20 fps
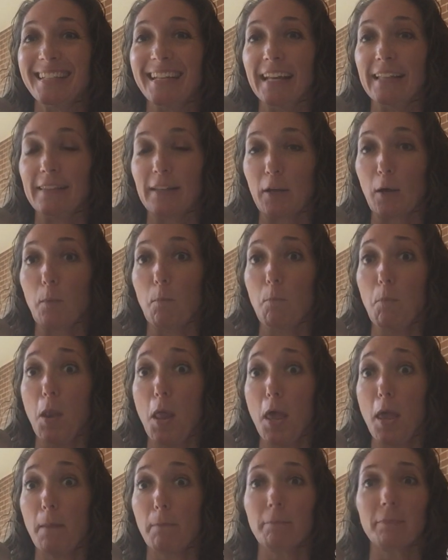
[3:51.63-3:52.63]
and they go
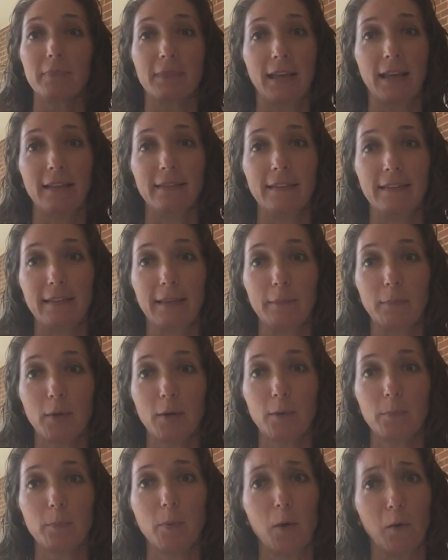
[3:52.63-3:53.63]
bleh, and then they
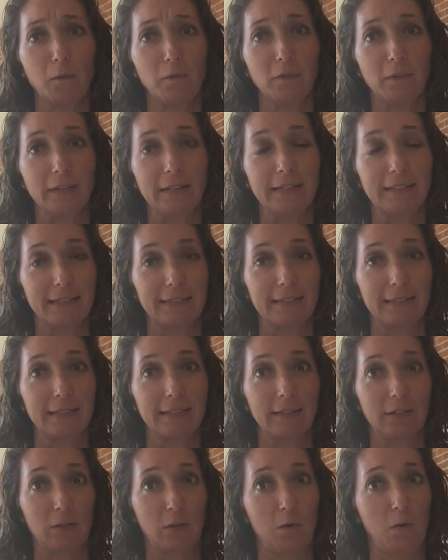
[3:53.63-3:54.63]
burp. Hopefully it
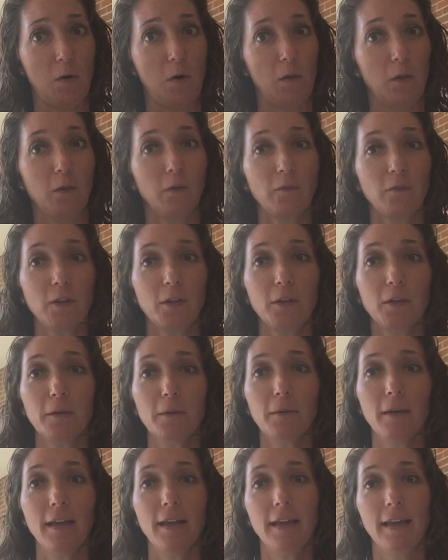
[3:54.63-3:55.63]
doesn't go all over
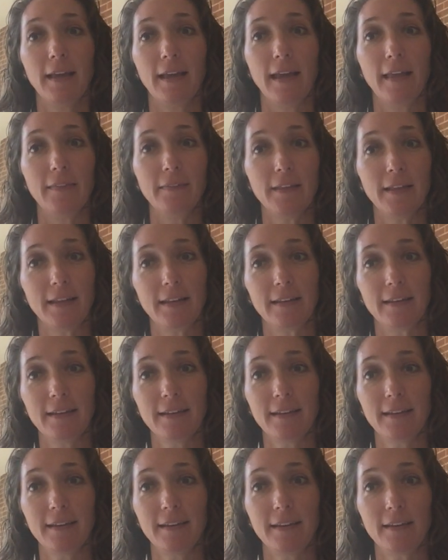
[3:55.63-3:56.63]
you, and then
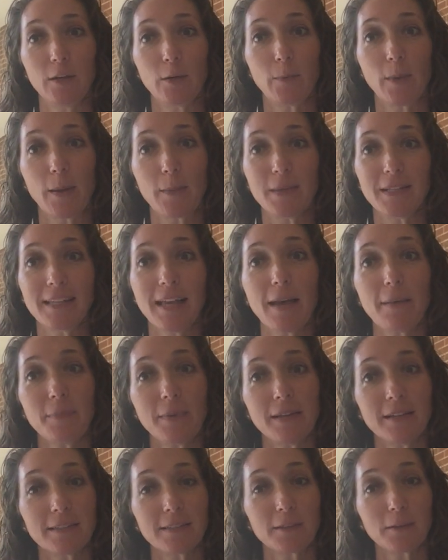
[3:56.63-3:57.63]
your baby's
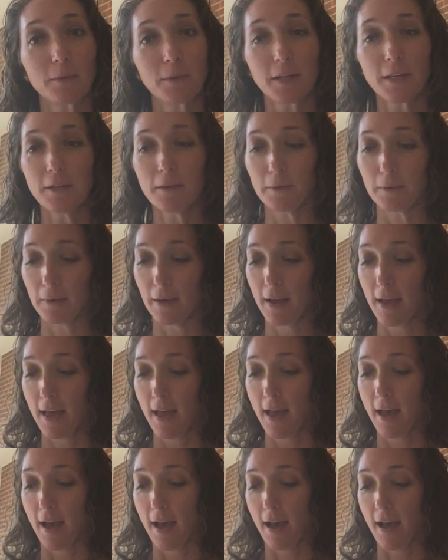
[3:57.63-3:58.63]
happy and so are you.
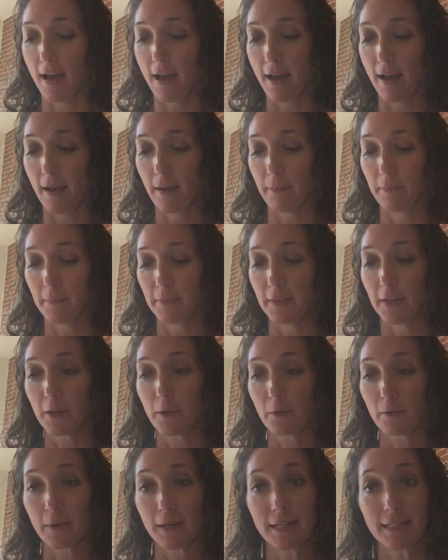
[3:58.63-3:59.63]
The
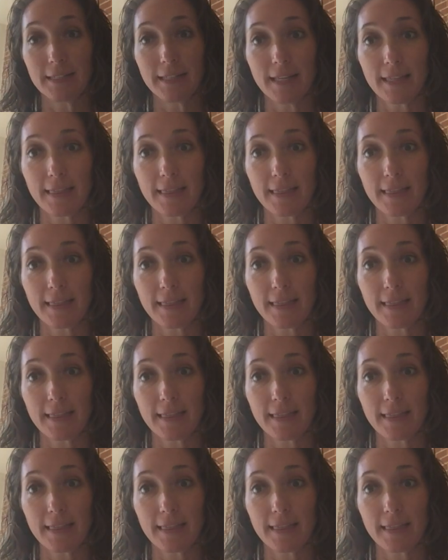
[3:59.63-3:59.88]
crazy